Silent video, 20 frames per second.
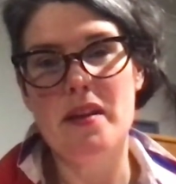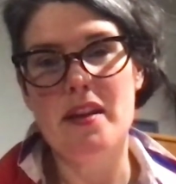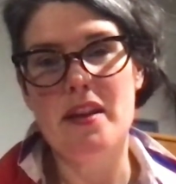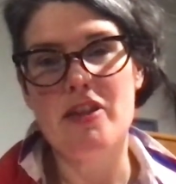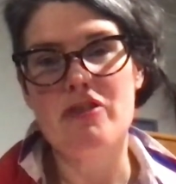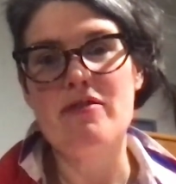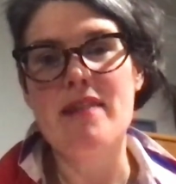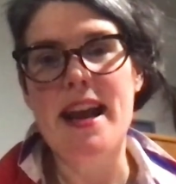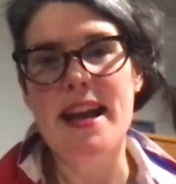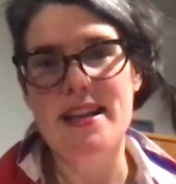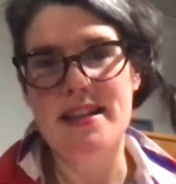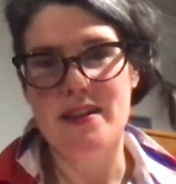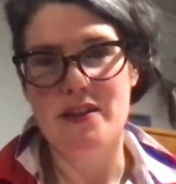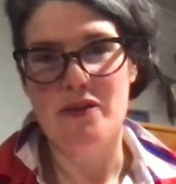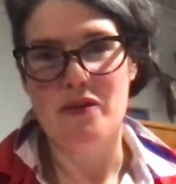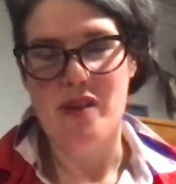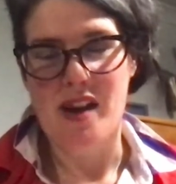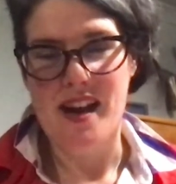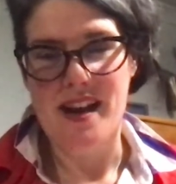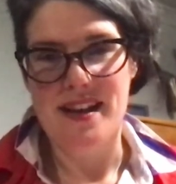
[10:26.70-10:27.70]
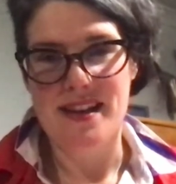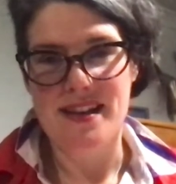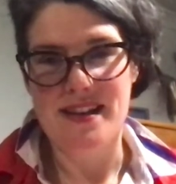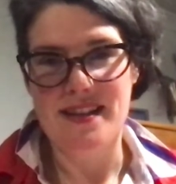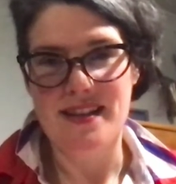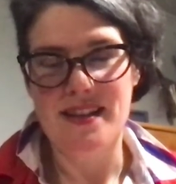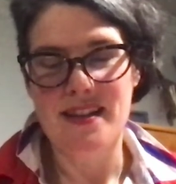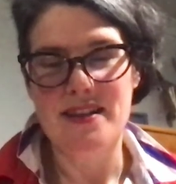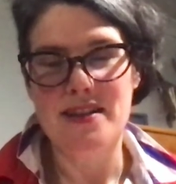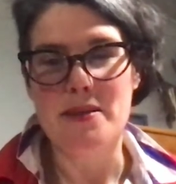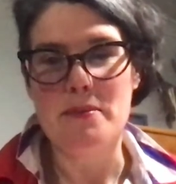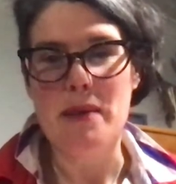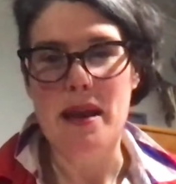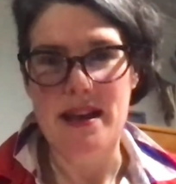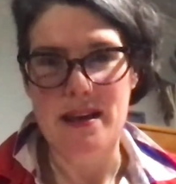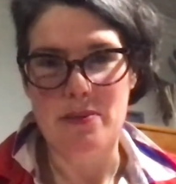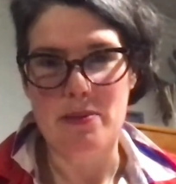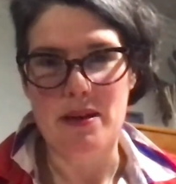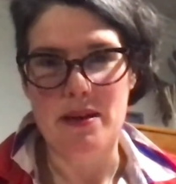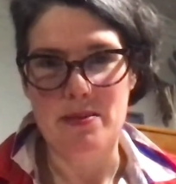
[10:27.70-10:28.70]
creative ways to
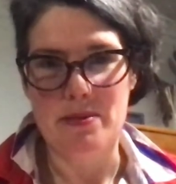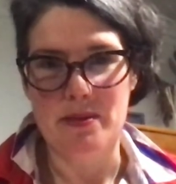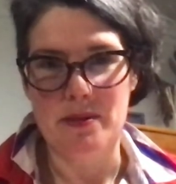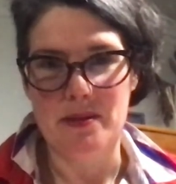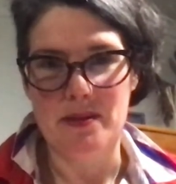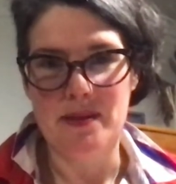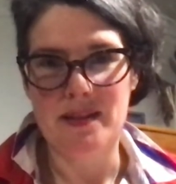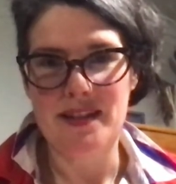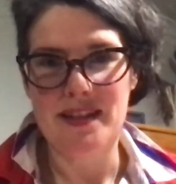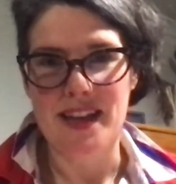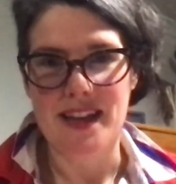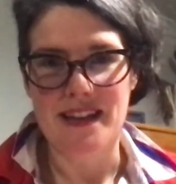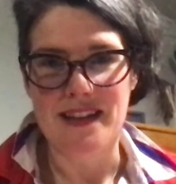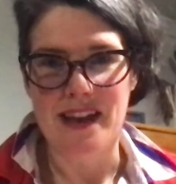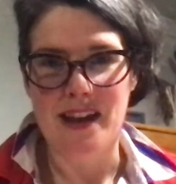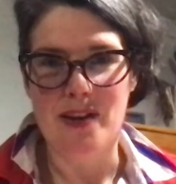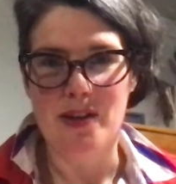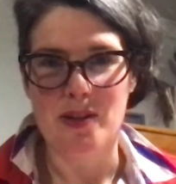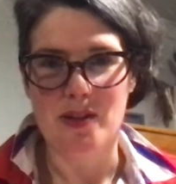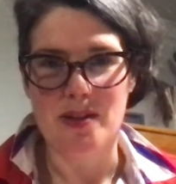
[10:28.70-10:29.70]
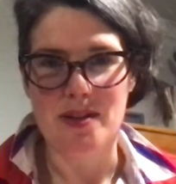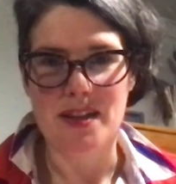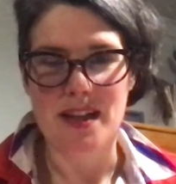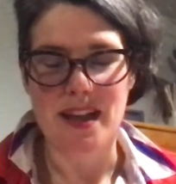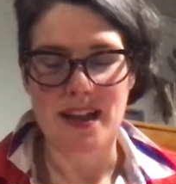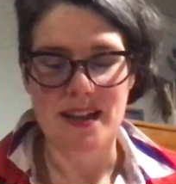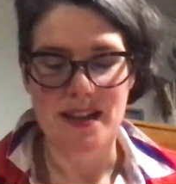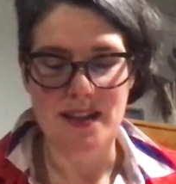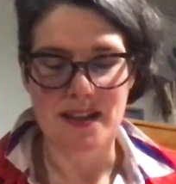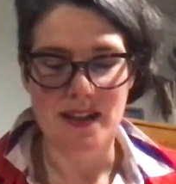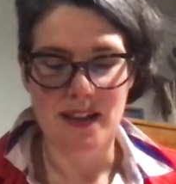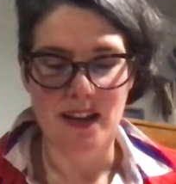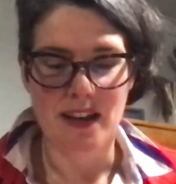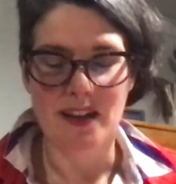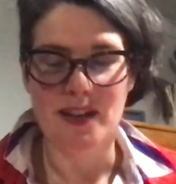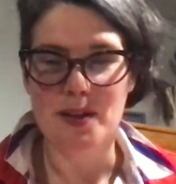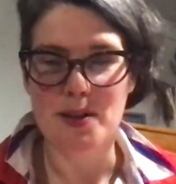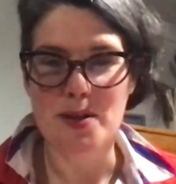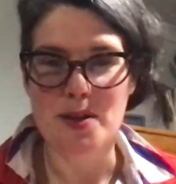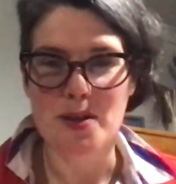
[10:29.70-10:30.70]
make people take their holidays.
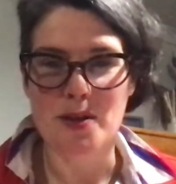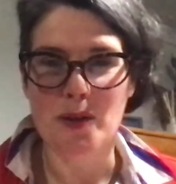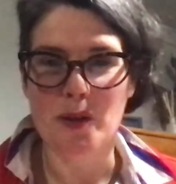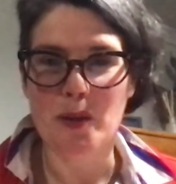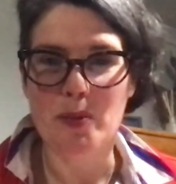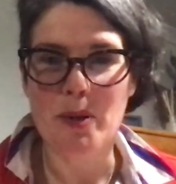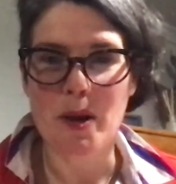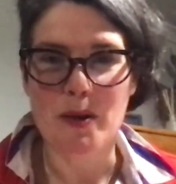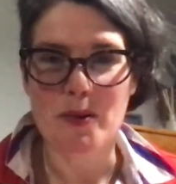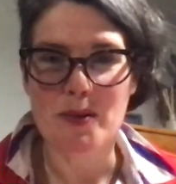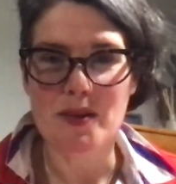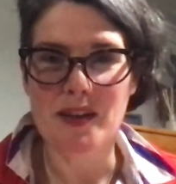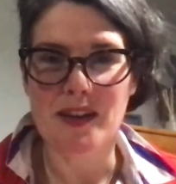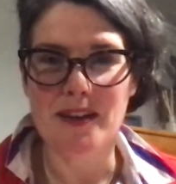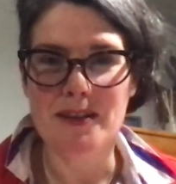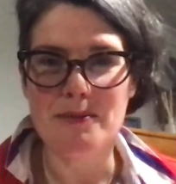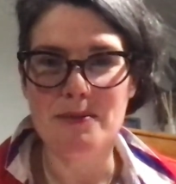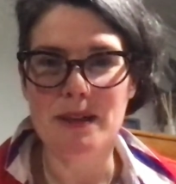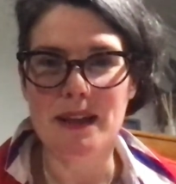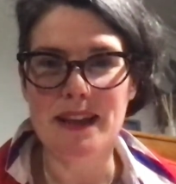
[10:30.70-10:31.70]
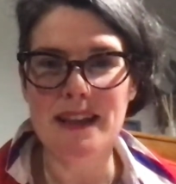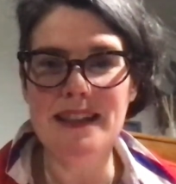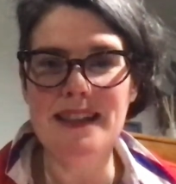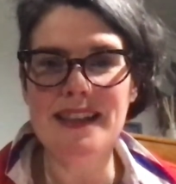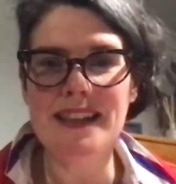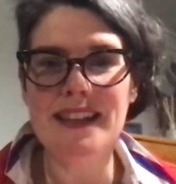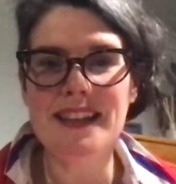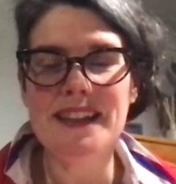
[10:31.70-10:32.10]
Answers on a postcard, please.